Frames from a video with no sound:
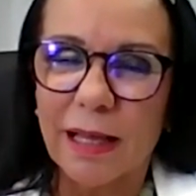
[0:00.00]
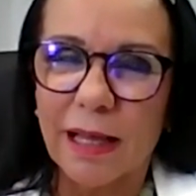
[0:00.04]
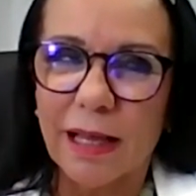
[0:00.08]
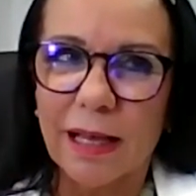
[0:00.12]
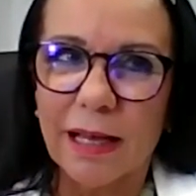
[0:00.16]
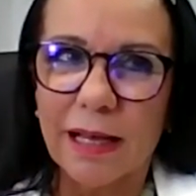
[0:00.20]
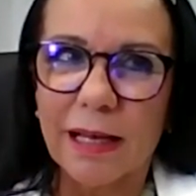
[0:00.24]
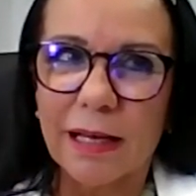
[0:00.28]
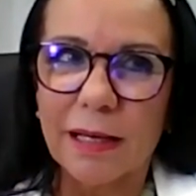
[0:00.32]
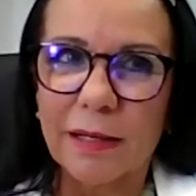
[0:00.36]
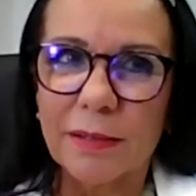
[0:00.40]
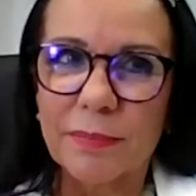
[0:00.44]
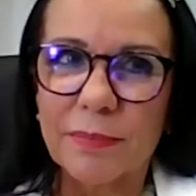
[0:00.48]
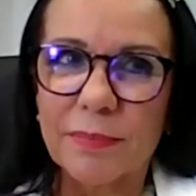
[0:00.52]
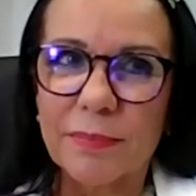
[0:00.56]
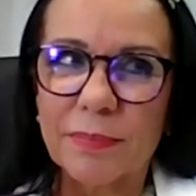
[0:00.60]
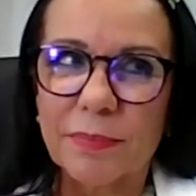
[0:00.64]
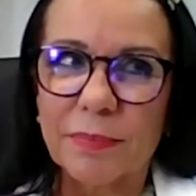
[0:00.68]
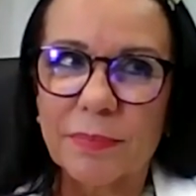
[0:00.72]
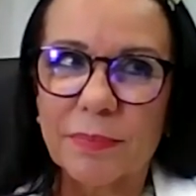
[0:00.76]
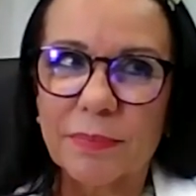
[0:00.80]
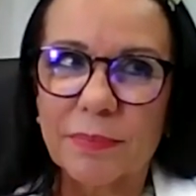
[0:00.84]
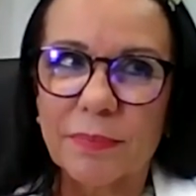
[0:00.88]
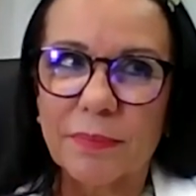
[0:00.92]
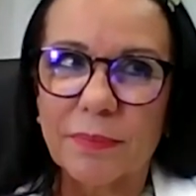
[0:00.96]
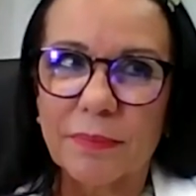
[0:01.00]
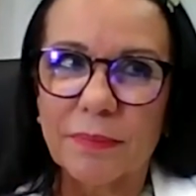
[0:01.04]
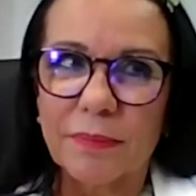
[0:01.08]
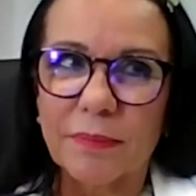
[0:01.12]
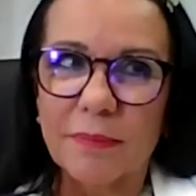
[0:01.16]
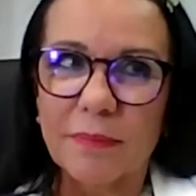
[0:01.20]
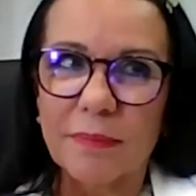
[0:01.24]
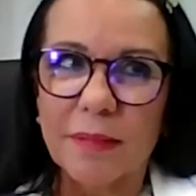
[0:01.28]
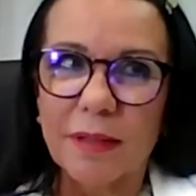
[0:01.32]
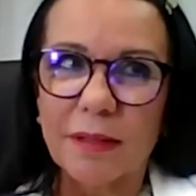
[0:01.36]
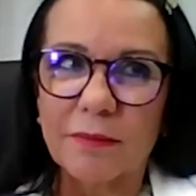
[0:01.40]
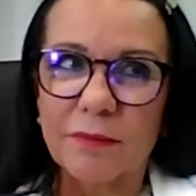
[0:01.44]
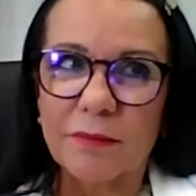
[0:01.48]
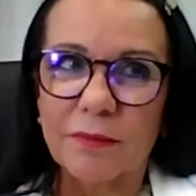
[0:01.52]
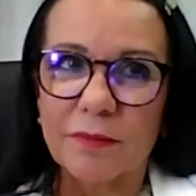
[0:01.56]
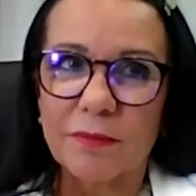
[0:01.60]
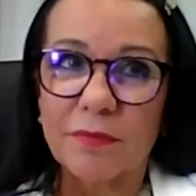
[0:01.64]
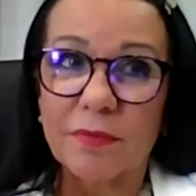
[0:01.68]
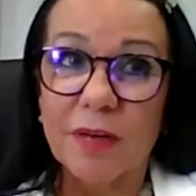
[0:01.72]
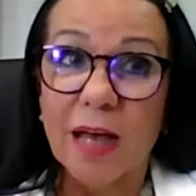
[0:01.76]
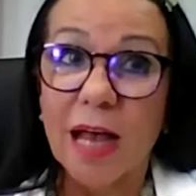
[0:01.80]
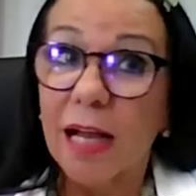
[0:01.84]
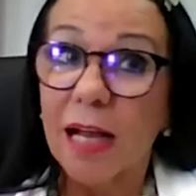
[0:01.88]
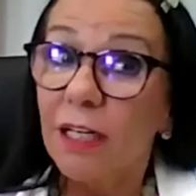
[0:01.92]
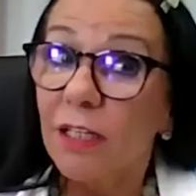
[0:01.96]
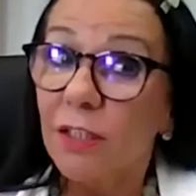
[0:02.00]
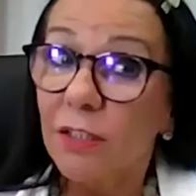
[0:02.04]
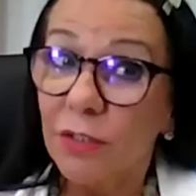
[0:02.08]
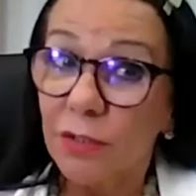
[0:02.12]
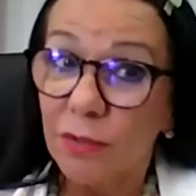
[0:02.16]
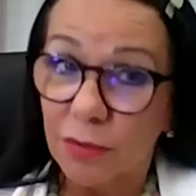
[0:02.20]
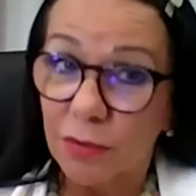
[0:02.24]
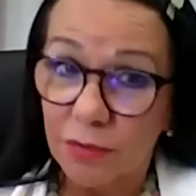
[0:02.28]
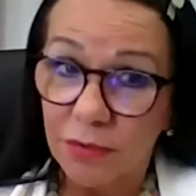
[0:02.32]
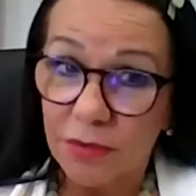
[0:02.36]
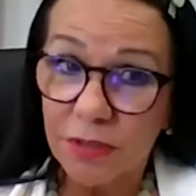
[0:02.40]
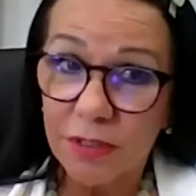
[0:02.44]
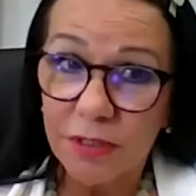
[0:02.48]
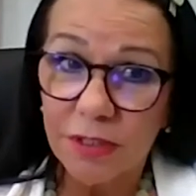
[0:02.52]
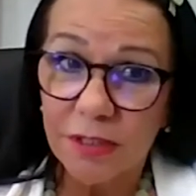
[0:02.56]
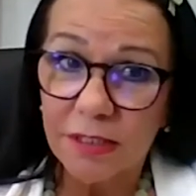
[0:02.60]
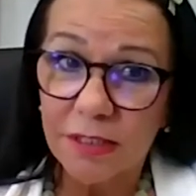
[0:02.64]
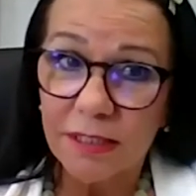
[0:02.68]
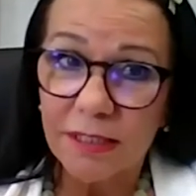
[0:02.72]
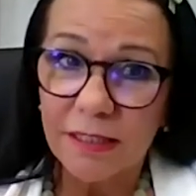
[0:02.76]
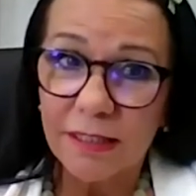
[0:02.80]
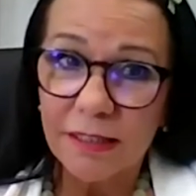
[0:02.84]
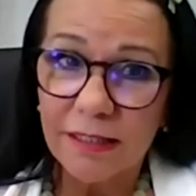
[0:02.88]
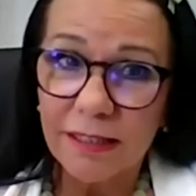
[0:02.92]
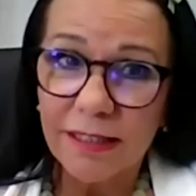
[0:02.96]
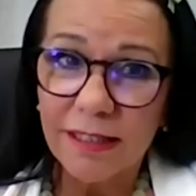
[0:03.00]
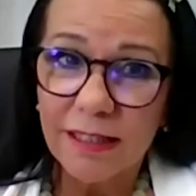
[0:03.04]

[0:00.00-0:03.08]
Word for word: um, values